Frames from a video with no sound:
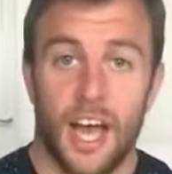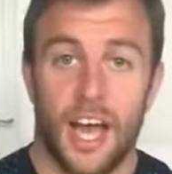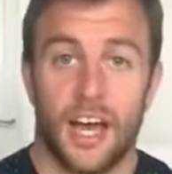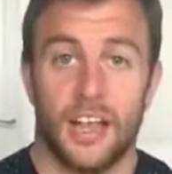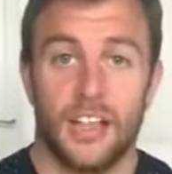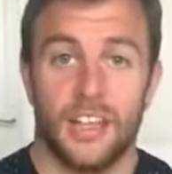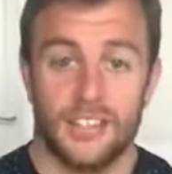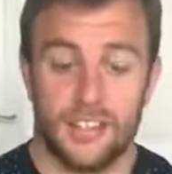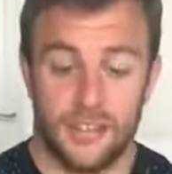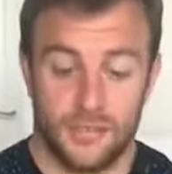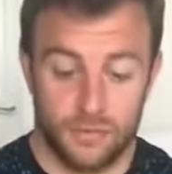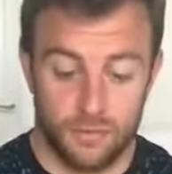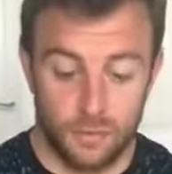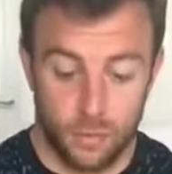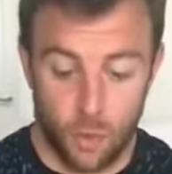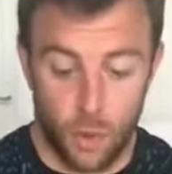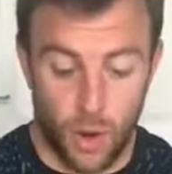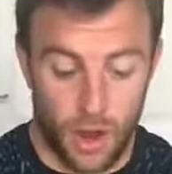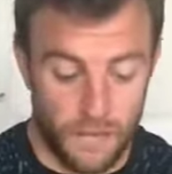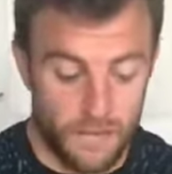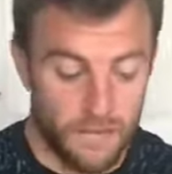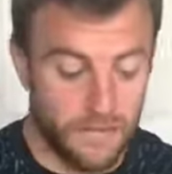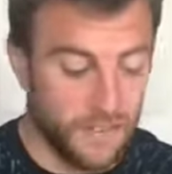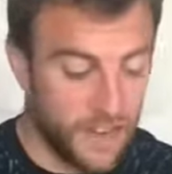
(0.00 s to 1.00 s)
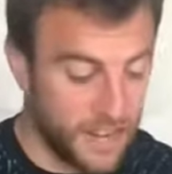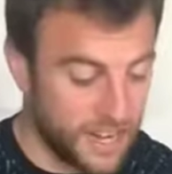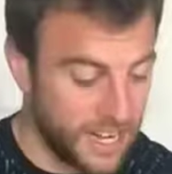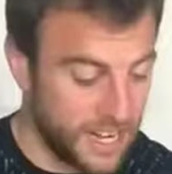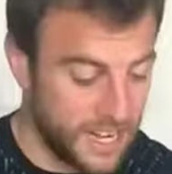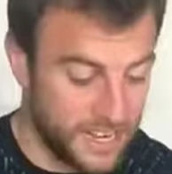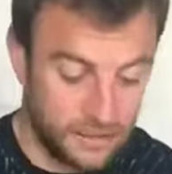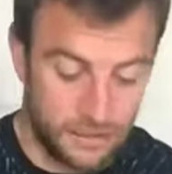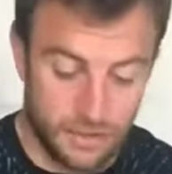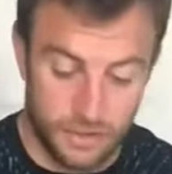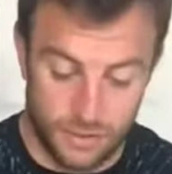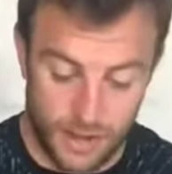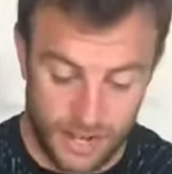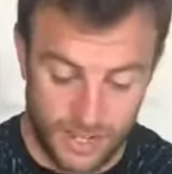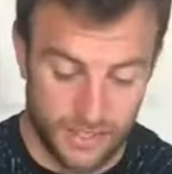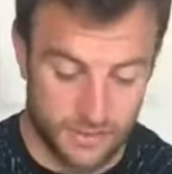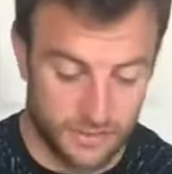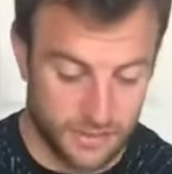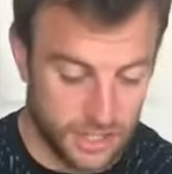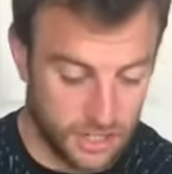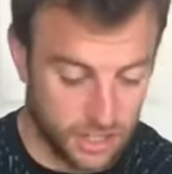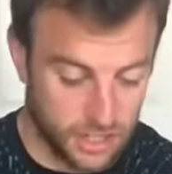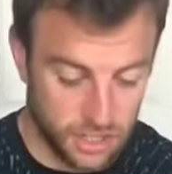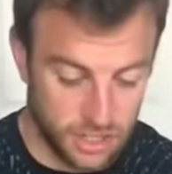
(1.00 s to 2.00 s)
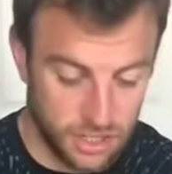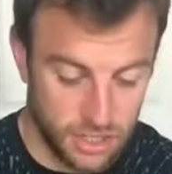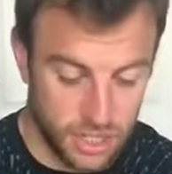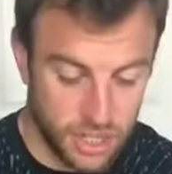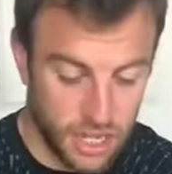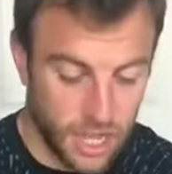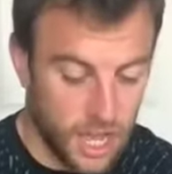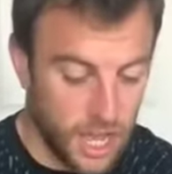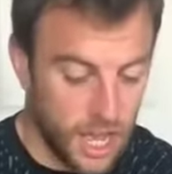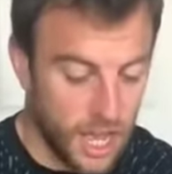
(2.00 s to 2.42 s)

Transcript: This is quite a fun interactive session.